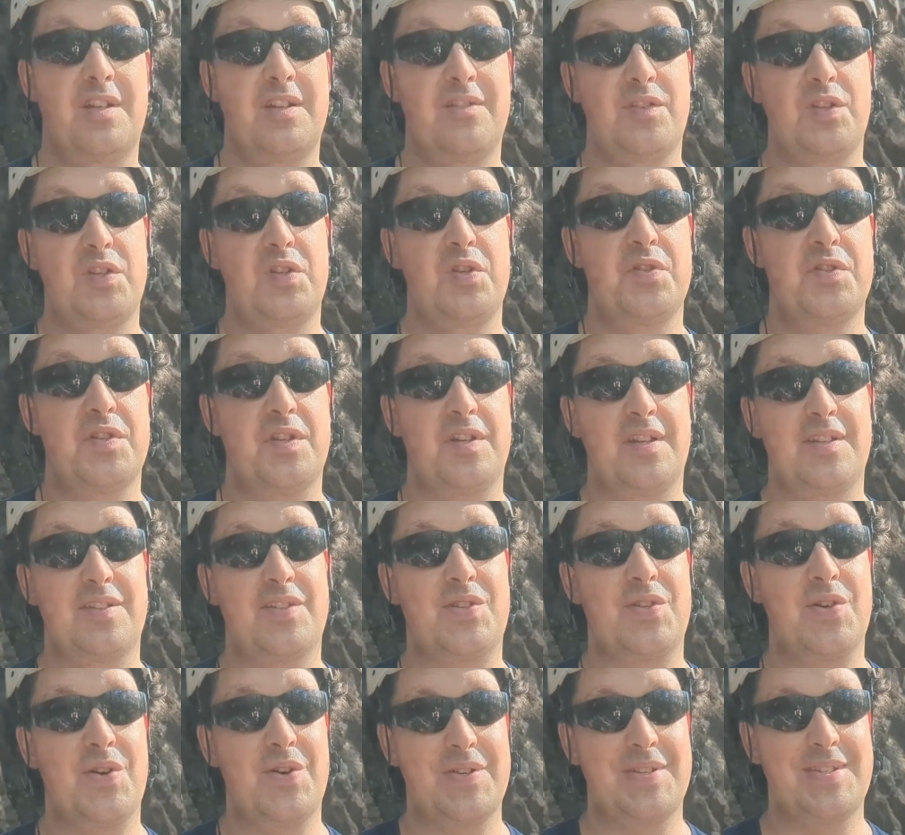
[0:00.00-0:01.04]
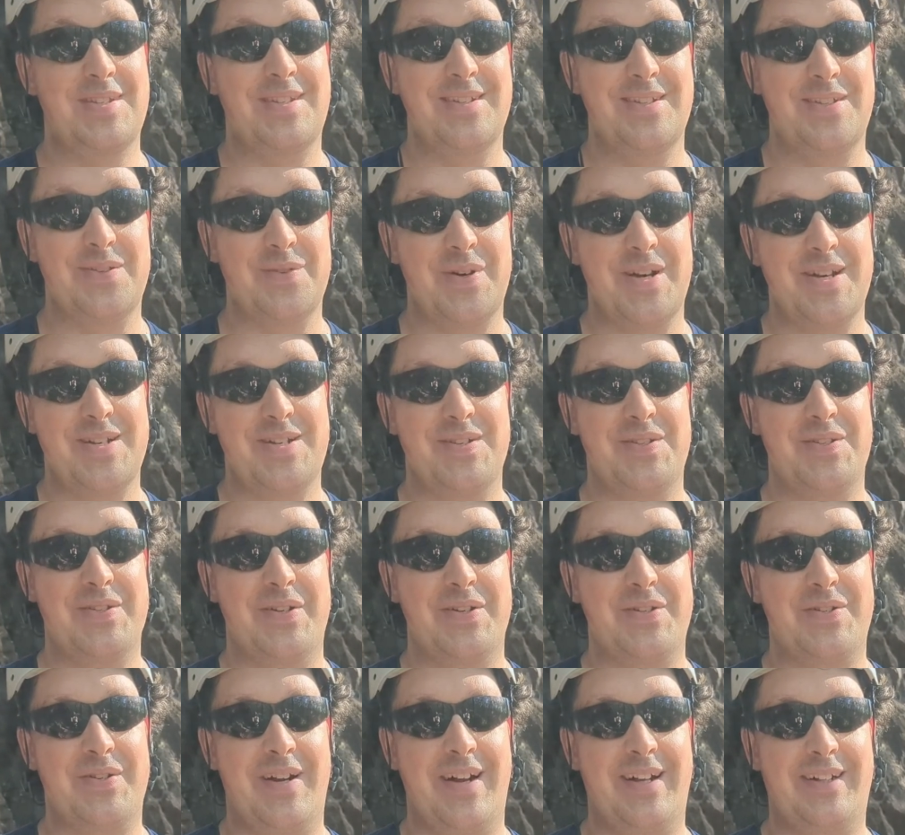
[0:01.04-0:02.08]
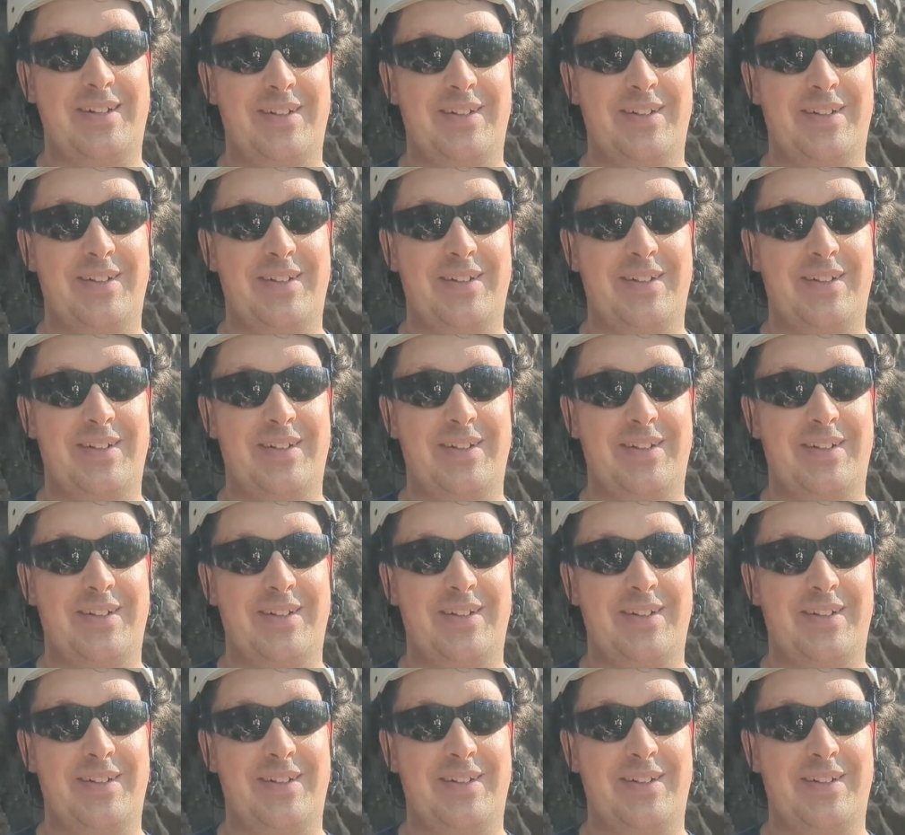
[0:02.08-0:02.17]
even use it in certain situations on trad